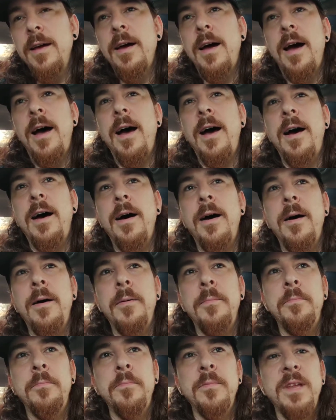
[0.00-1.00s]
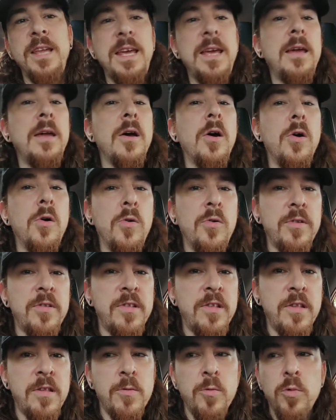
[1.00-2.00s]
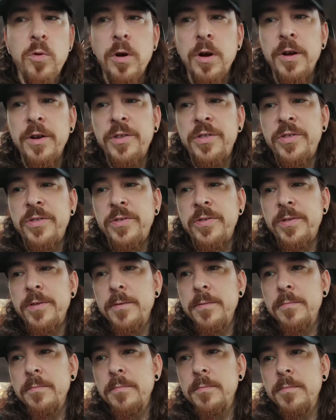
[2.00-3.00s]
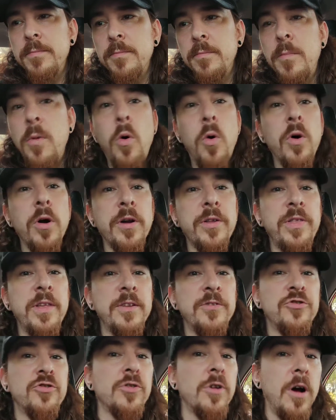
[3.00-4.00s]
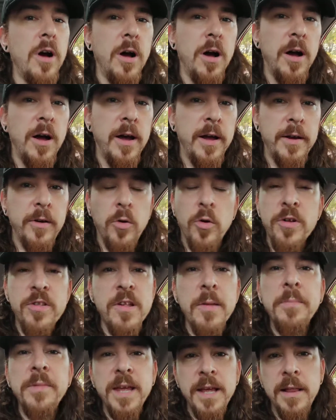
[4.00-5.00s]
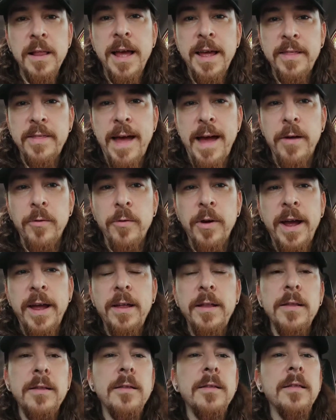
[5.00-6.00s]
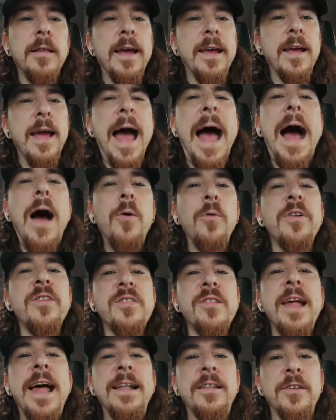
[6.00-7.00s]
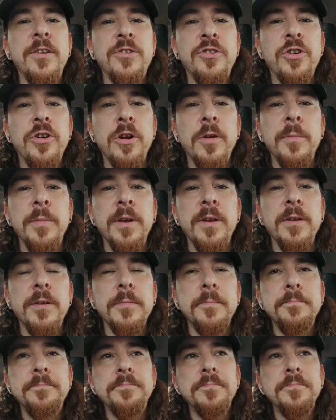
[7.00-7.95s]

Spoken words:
EOS is worth more than Tron or something like that, right? Like, how is that determined?